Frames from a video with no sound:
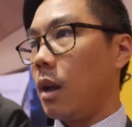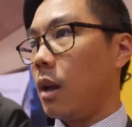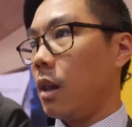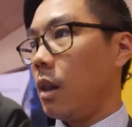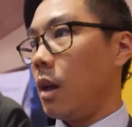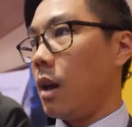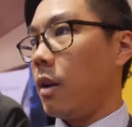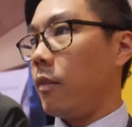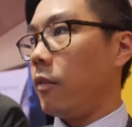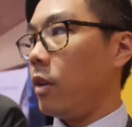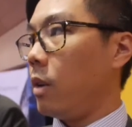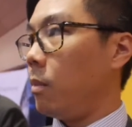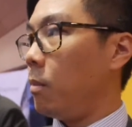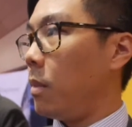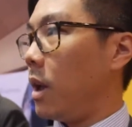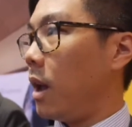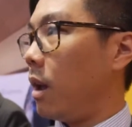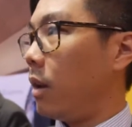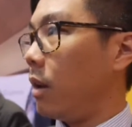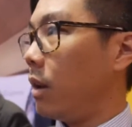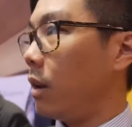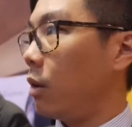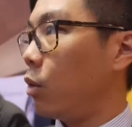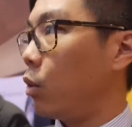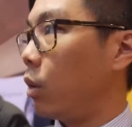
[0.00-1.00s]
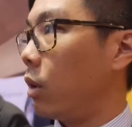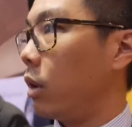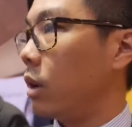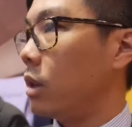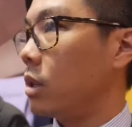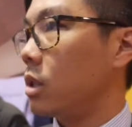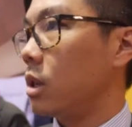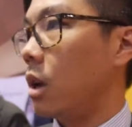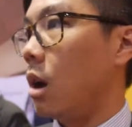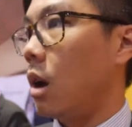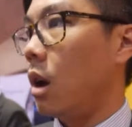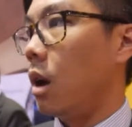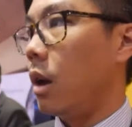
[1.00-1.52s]
a lot of inbound
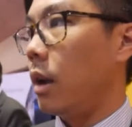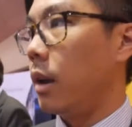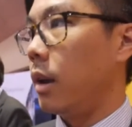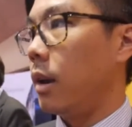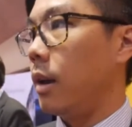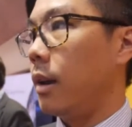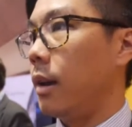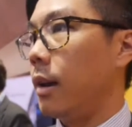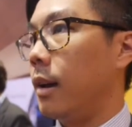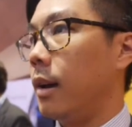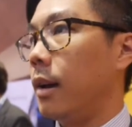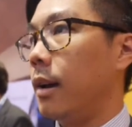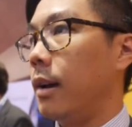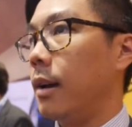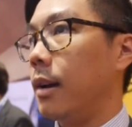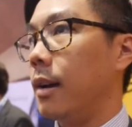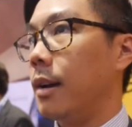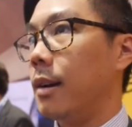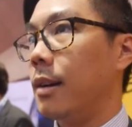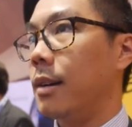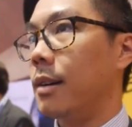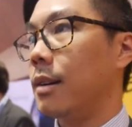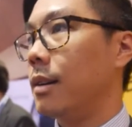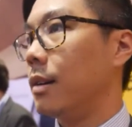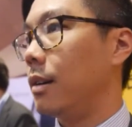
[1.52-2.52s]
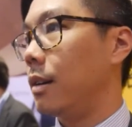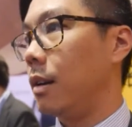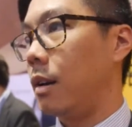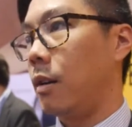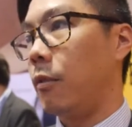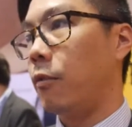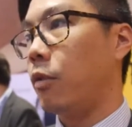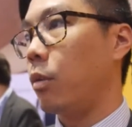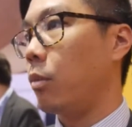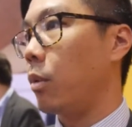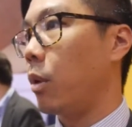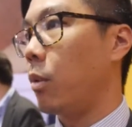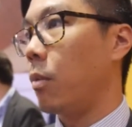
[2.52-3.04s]
inquiries on
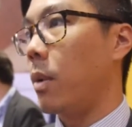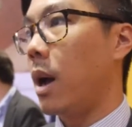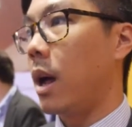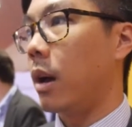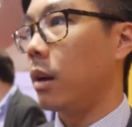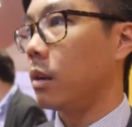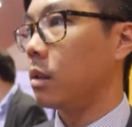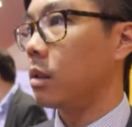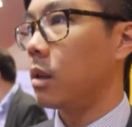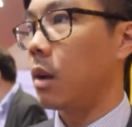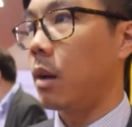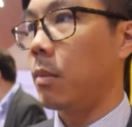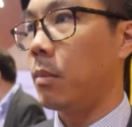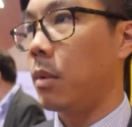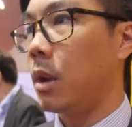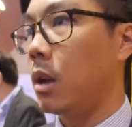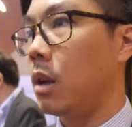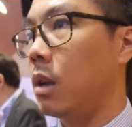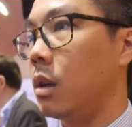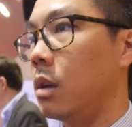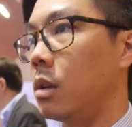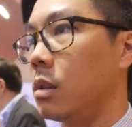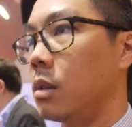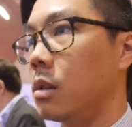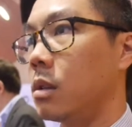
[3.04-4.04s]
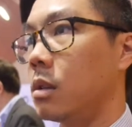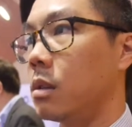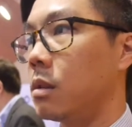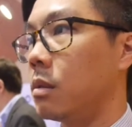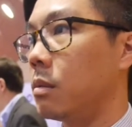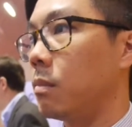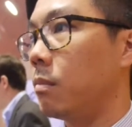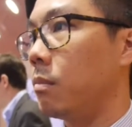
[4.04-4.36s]
from robotics companies,